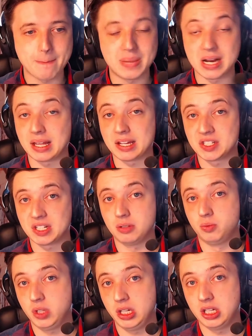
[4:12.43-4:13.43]
but I still
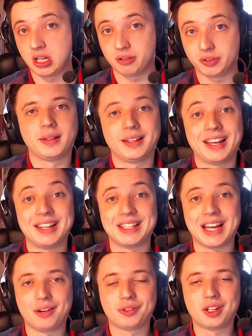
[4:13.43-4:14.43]
really love it. And
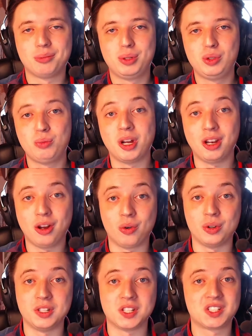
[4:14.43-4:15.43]
After the Bloom
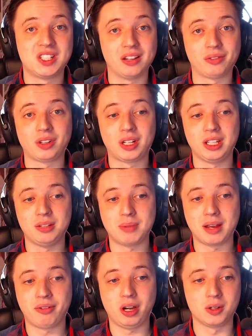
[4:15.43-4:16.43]
alone is definitely
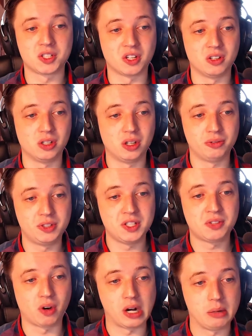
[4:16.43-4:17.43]
my favorite song of these
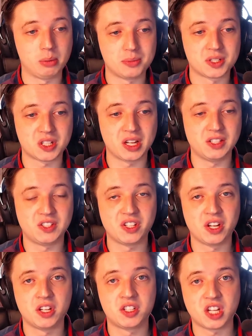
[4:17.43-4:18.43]
four albums. It's
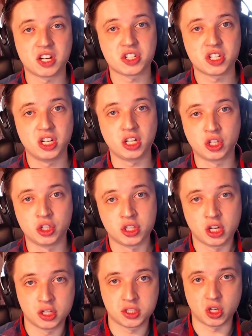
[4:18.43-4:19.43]
such a good
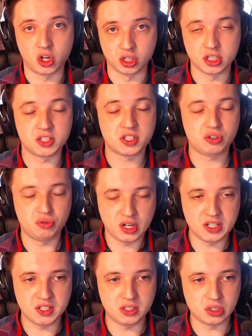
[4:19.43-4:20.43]
song. It's
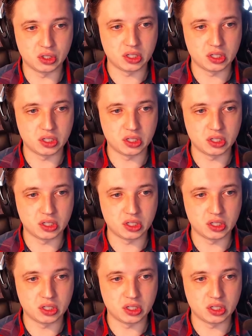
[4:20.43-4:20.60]
crazy good.